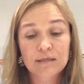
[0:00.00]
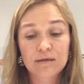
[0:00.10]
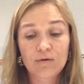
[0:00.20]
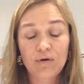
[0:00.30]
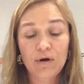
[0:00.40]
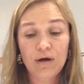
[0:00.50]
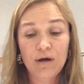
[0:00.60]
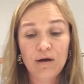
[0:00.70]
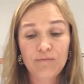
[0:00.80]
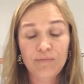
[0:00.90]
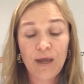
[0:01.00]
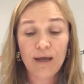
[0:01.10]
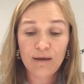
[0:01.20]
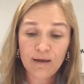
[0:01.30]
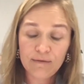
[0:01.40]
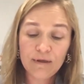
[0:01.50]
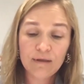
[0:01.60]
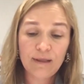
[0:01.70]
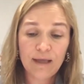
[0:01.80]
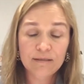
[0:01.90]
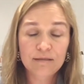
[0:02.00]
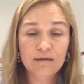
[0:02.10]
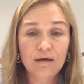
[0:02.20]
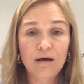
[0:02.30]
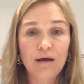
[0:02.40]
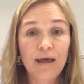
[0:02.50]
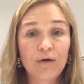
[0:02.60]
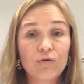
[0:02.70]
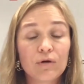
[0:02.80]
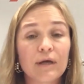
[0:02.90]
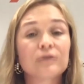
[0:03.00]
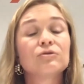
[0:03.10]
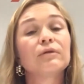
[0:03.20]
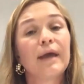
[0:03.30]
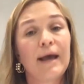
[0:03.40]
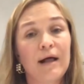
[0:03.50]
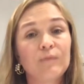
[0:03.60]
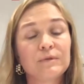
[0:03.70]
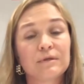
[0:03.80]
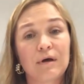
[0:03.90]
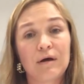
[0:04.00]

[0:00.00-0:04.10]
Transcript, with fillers: So um, I, I, think that uh, actually helped